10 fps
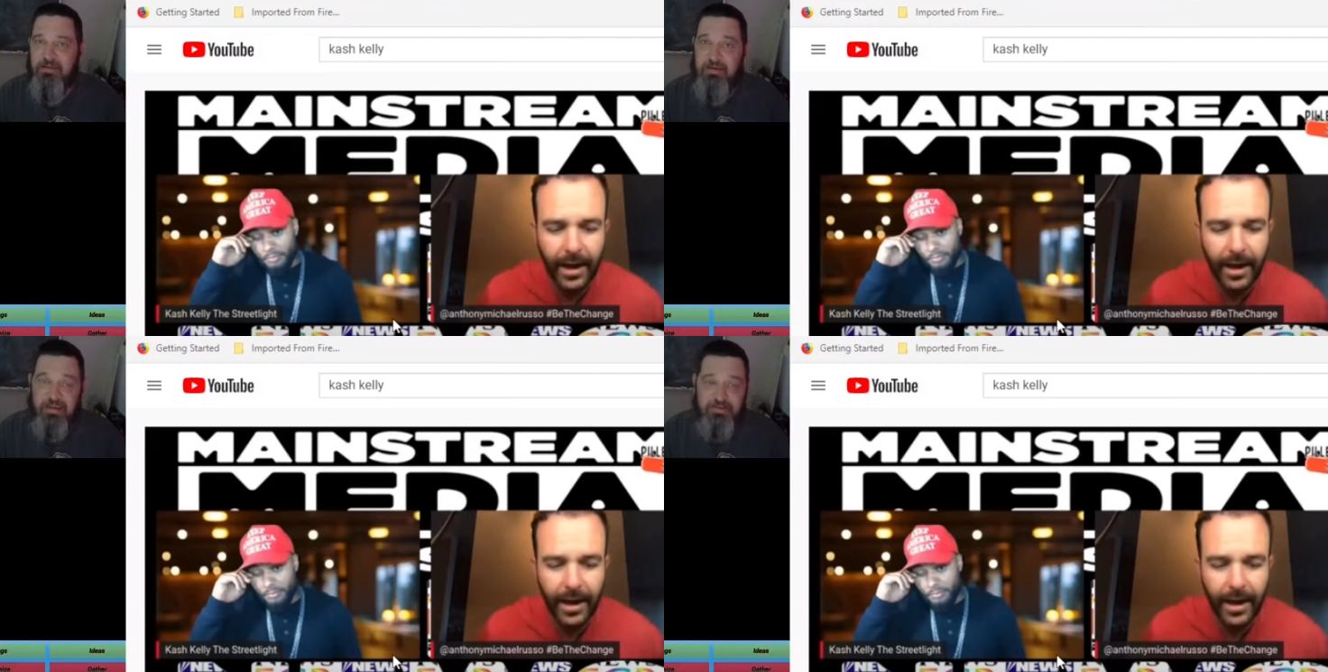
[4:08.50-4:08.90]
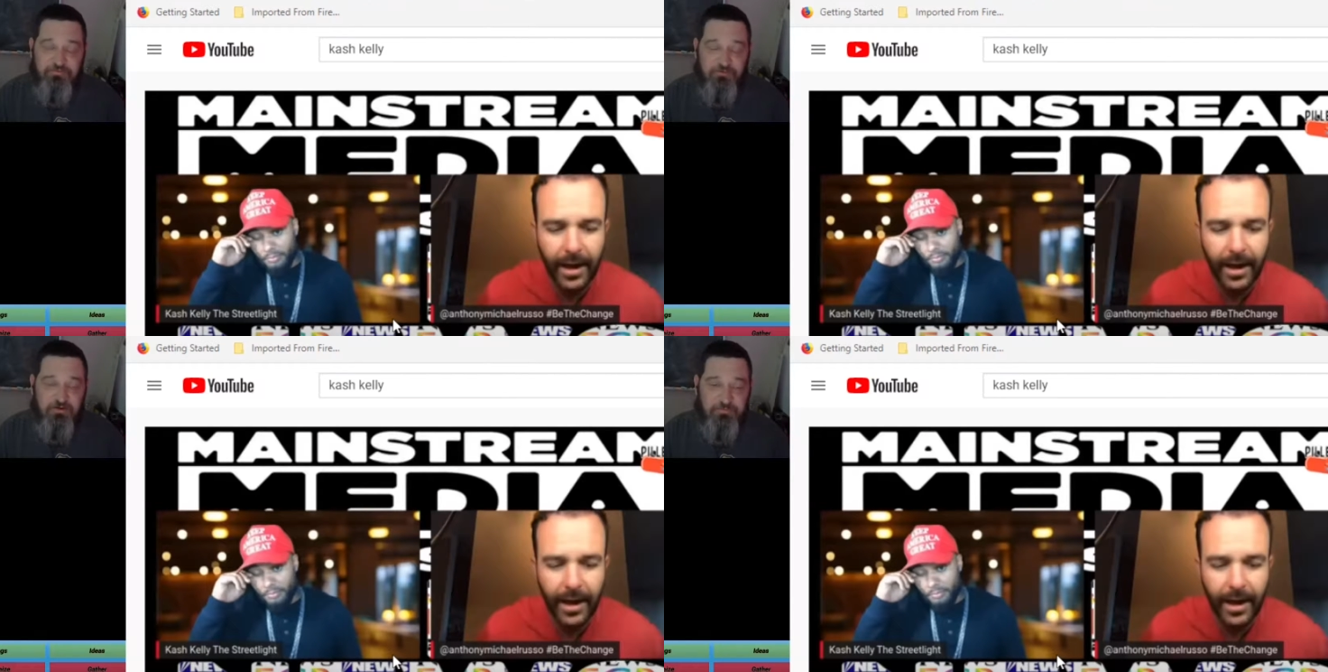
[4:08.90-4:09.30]
Speaker 1: It had
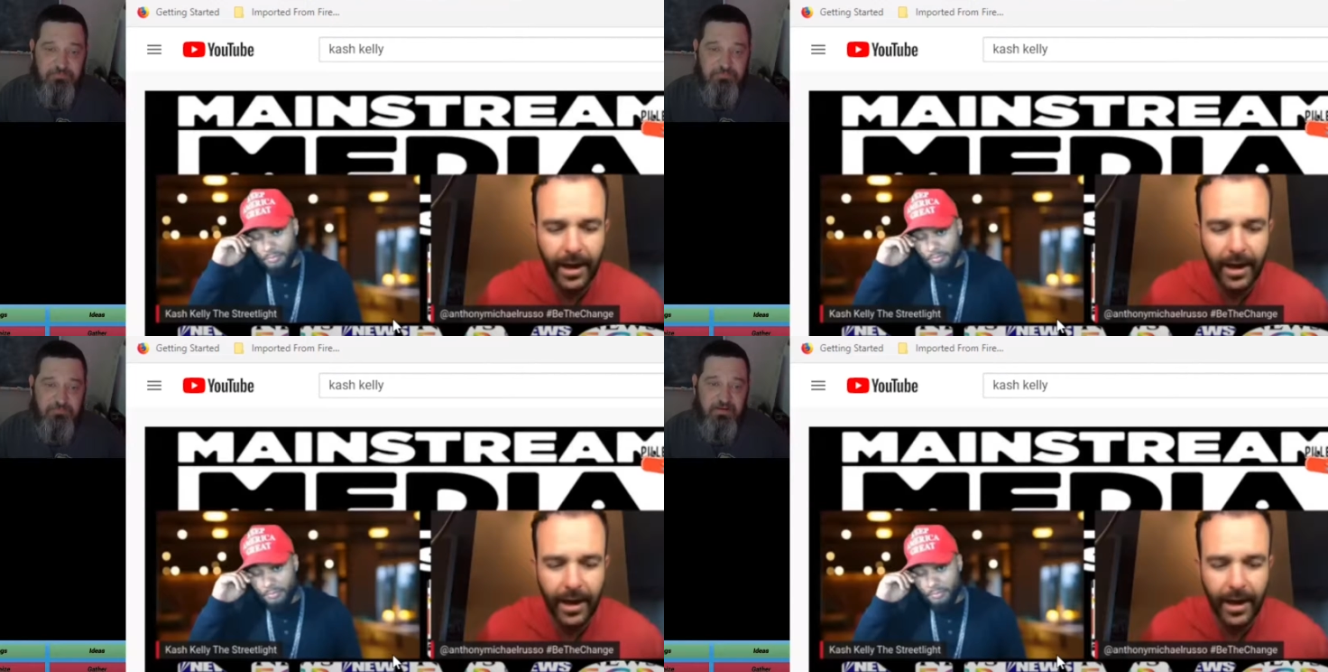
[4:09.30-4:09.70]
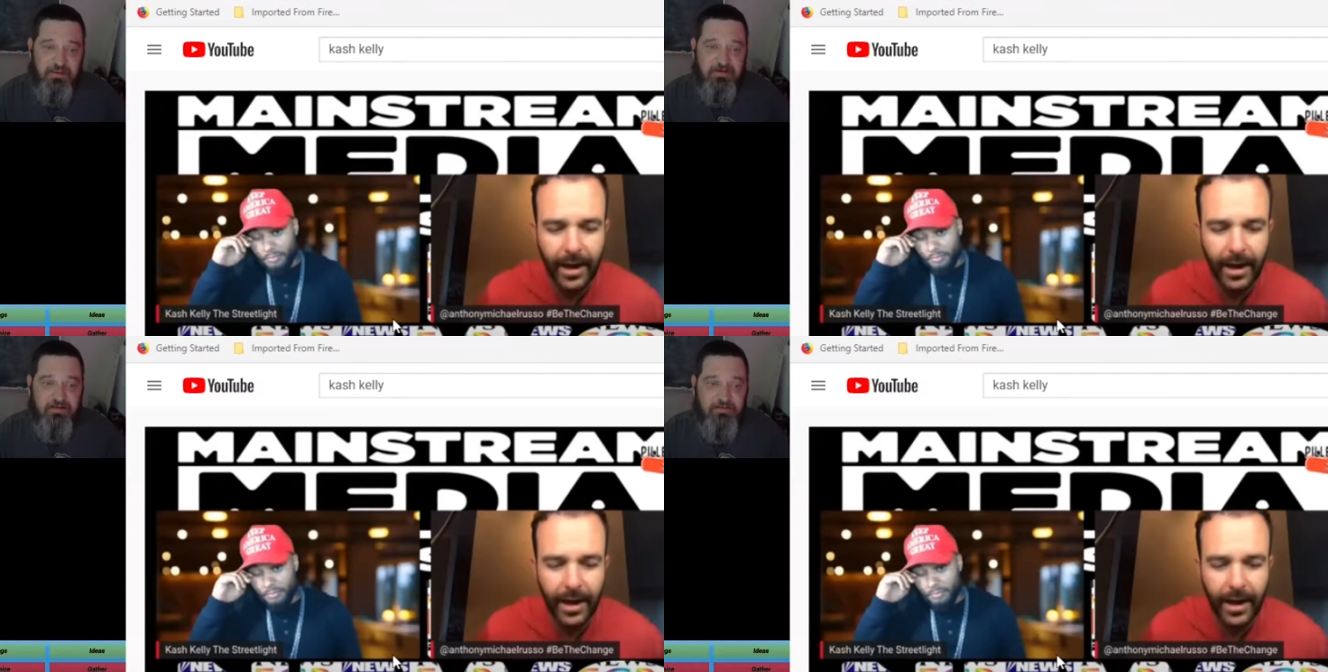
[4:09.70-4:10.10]
Trump
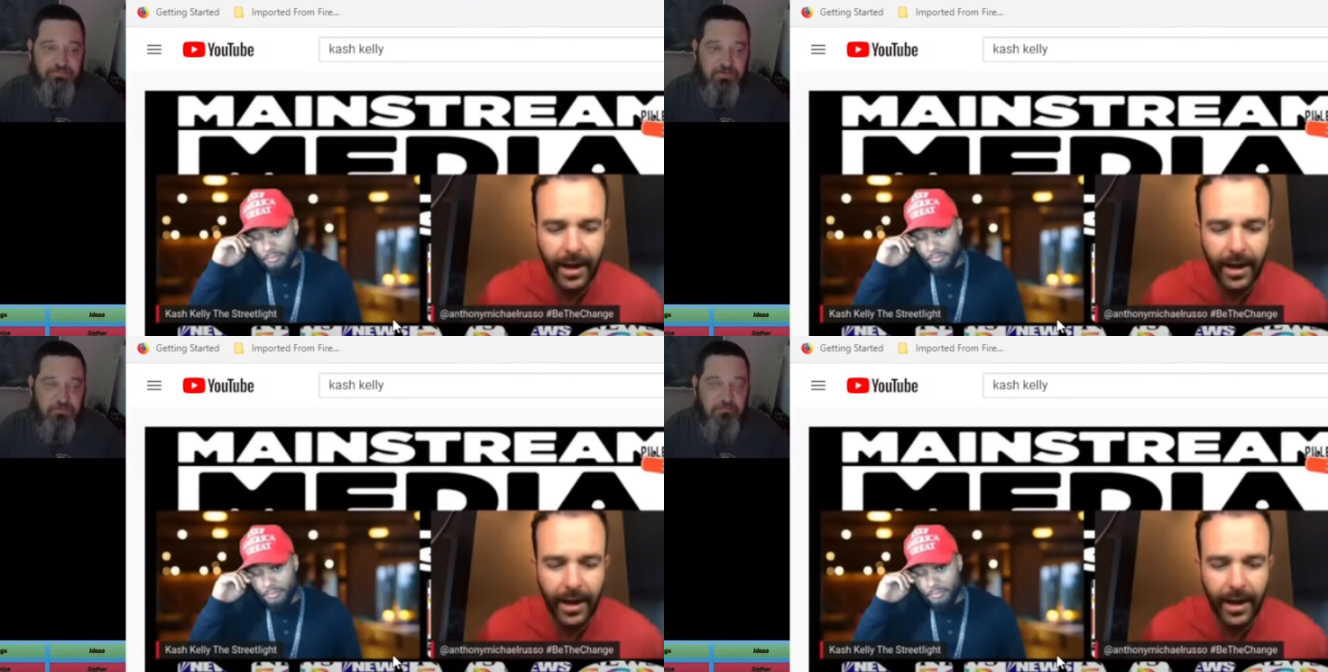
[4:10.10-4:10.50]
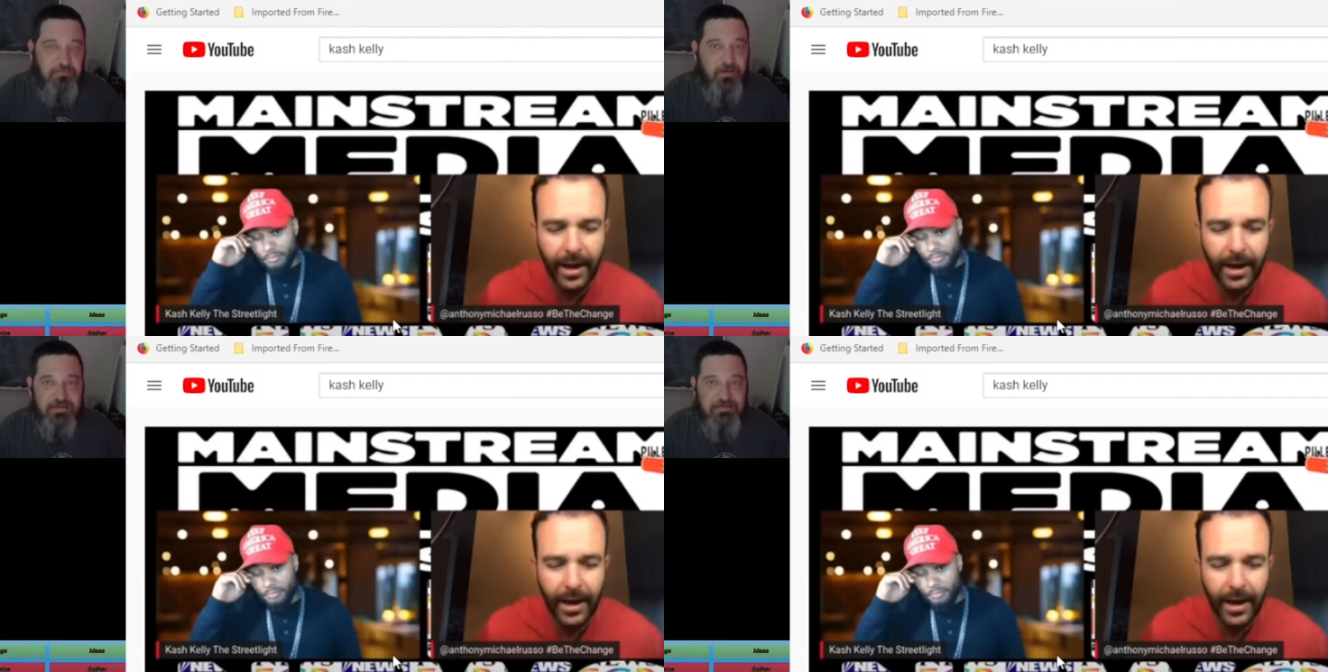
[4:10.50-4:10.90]
in an interview,
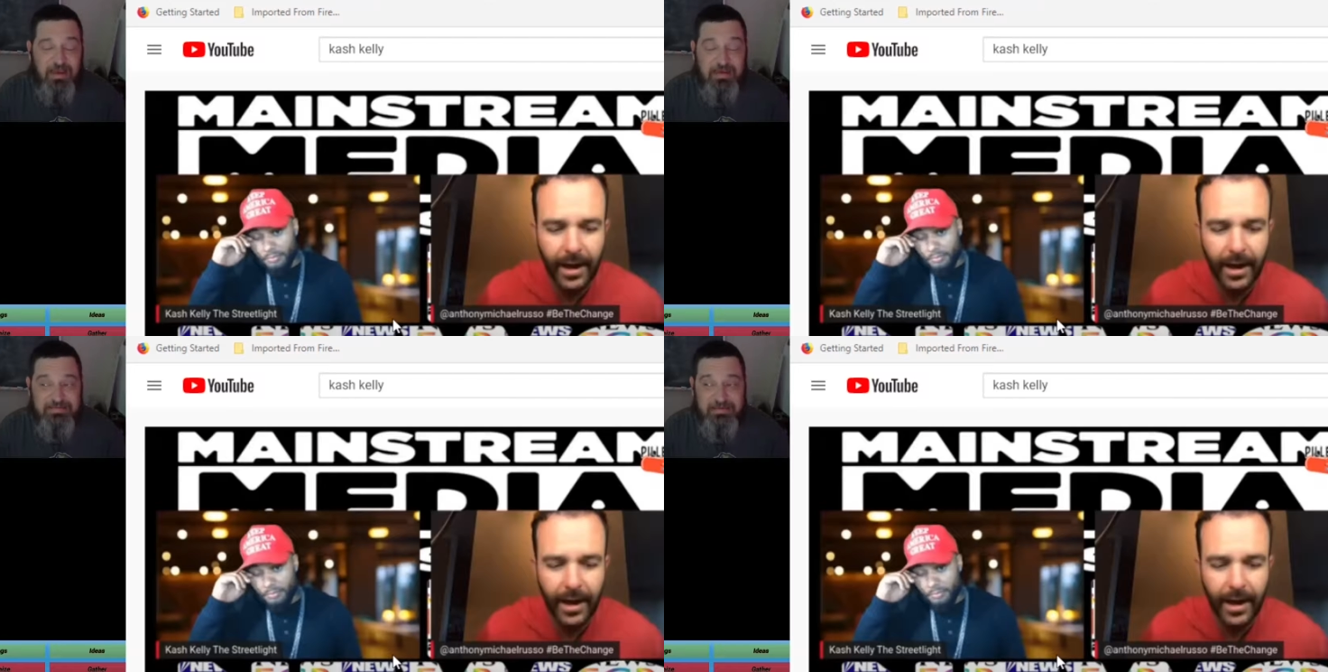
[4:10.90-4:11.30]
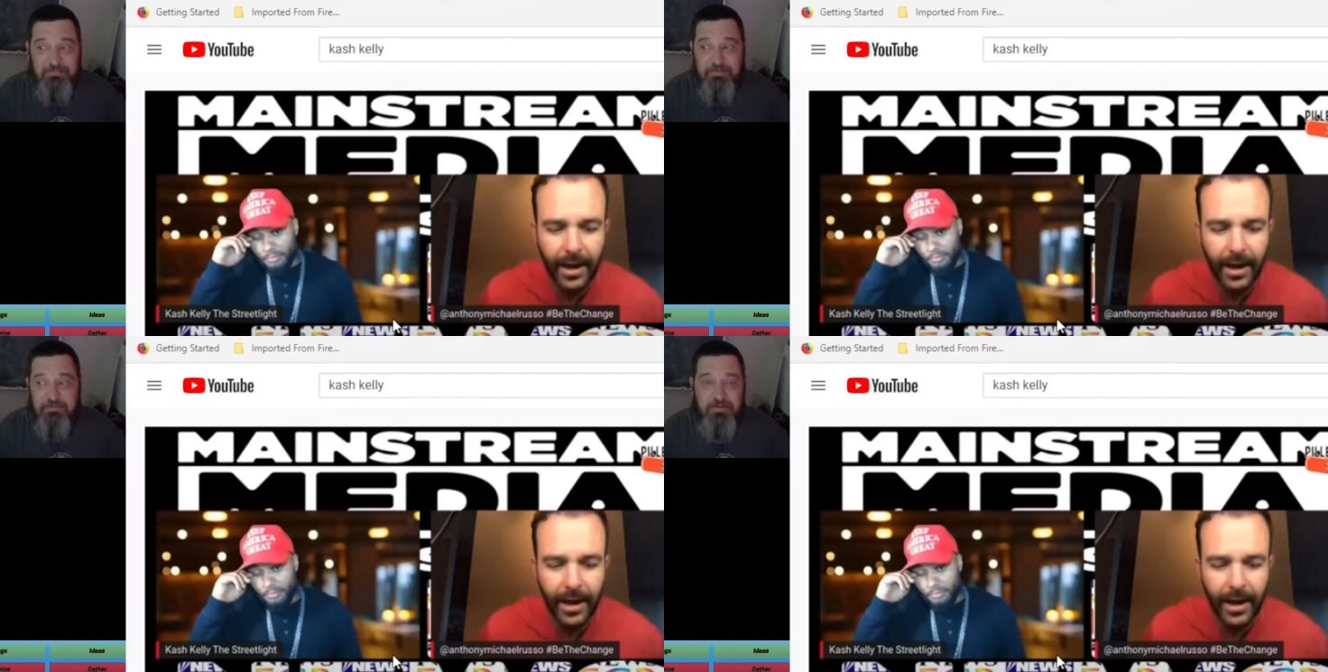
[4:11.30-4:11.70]
but I, I
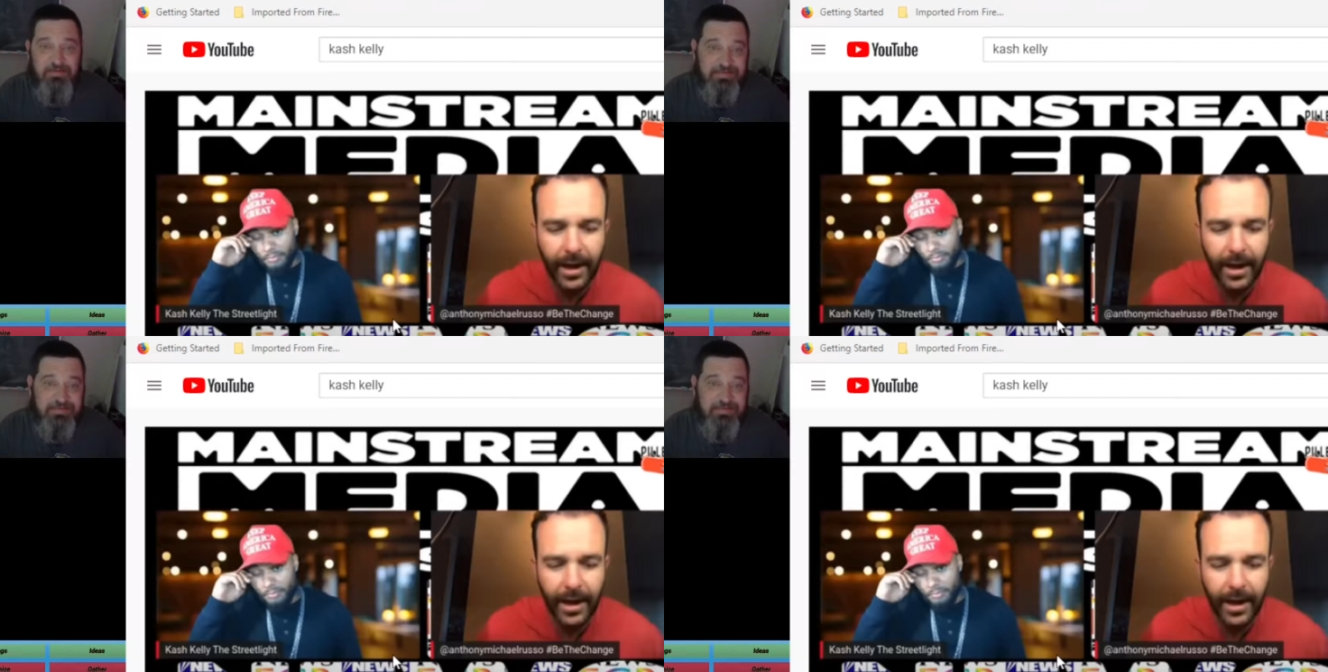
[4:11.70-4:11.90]
skipped it because